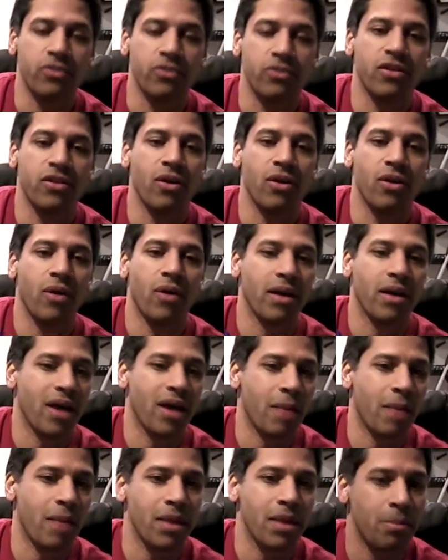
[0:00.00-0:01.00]
So
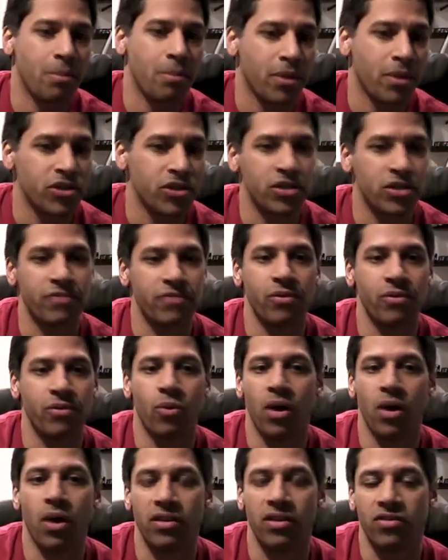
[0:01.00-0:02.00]
I made a bunch of different
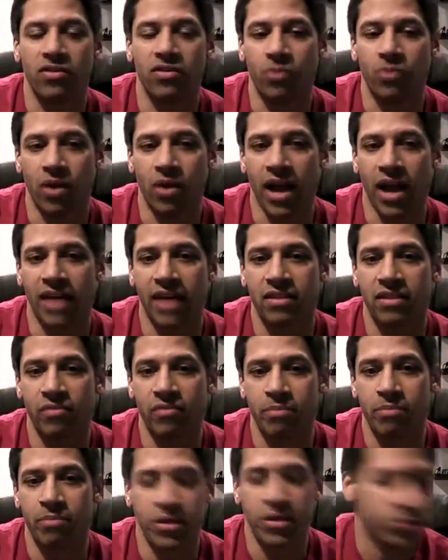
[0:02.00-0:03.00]
ones where I had
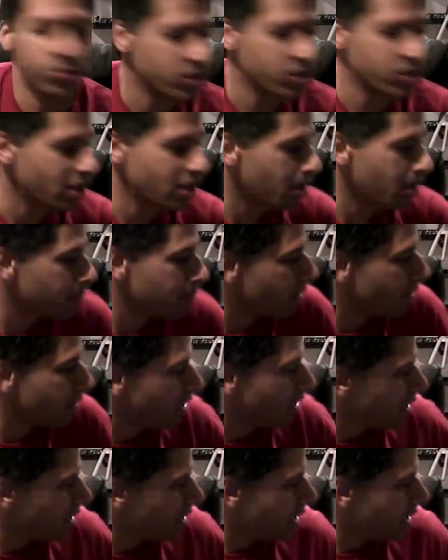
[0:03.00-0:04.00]
different pictures in them.
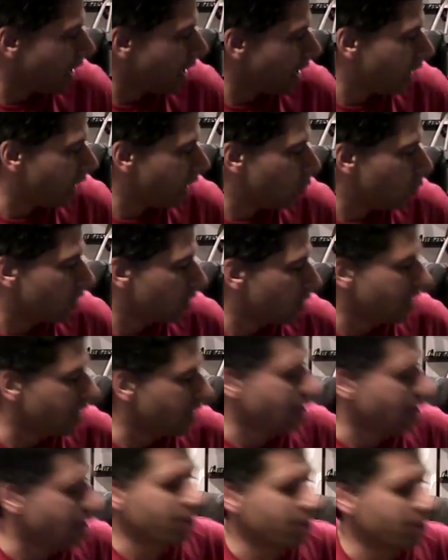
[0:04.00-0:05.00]
I had one
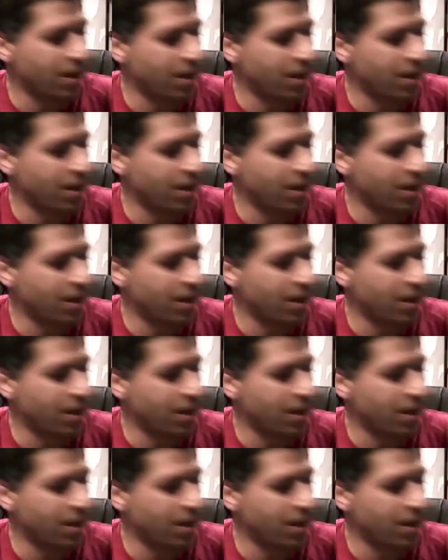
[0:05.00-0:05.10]
that